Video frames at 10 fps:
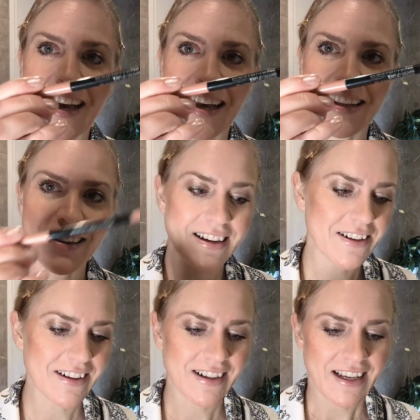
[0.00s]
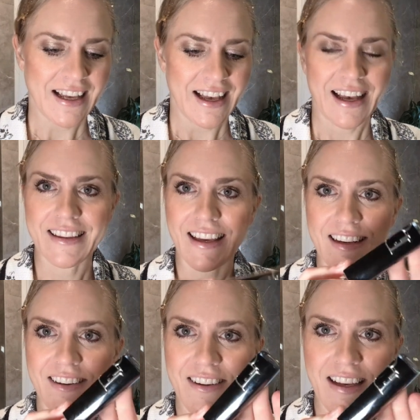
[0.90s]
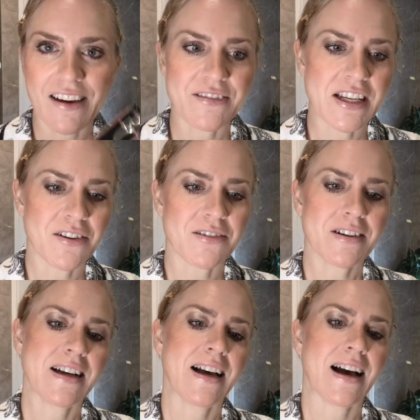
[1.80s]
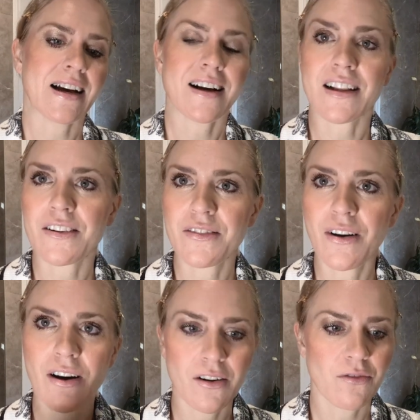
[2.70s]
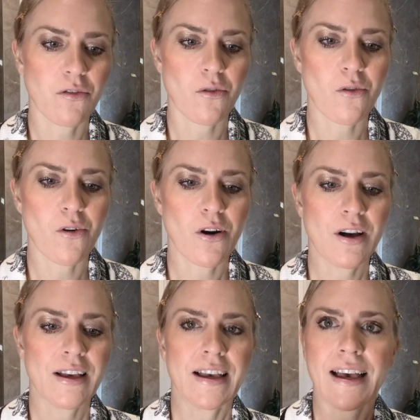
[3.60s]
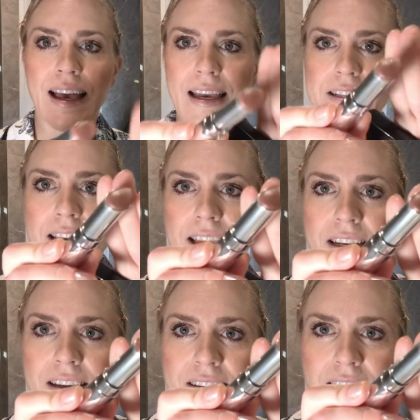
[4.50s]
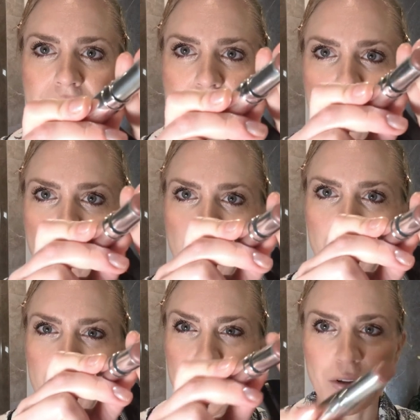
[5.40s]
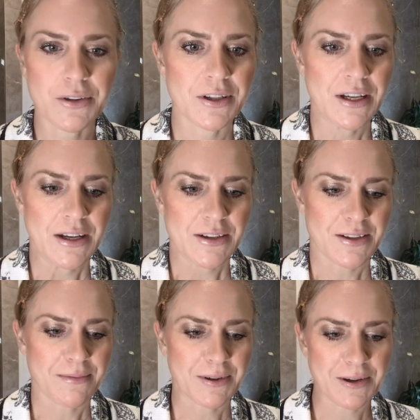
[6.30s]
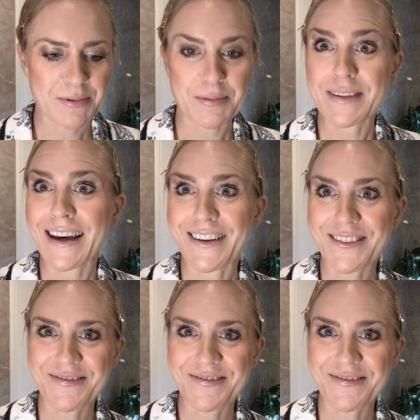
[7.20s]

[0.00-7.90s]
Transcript: liner, and then I have Dior Color 418, that is a beautiful nude. So I'm gonna pop that on.